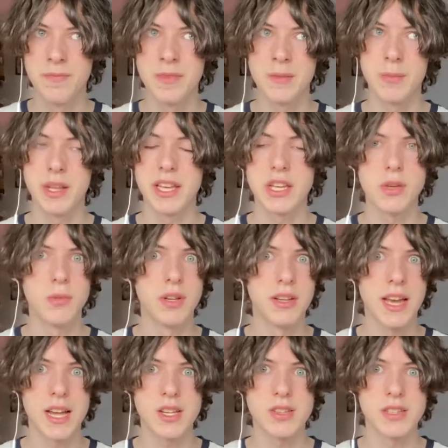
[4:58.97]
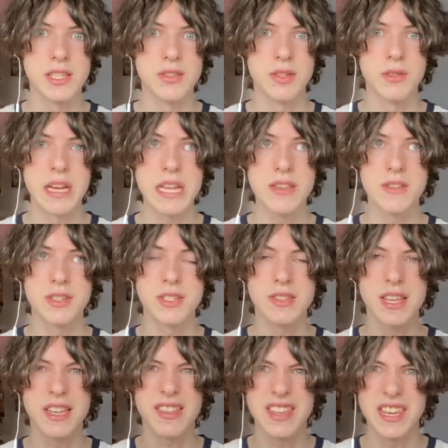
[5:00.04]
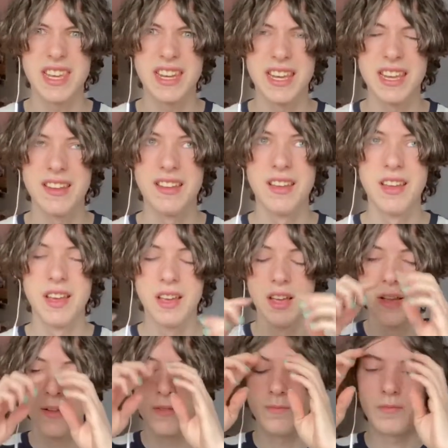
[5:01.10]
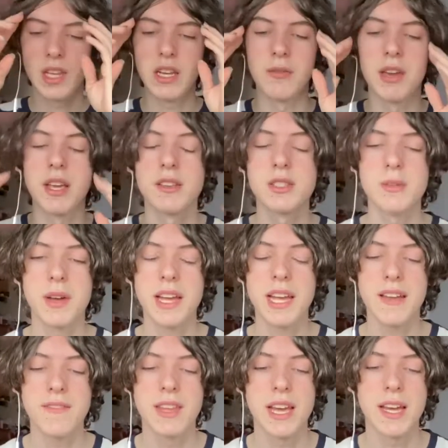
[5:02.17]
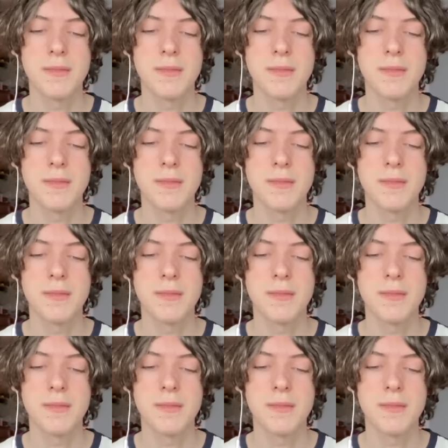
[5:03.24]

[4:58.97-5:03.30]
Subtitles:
but like you wouldn't actually do it, you're just like thinking it. Anyway, so I have that.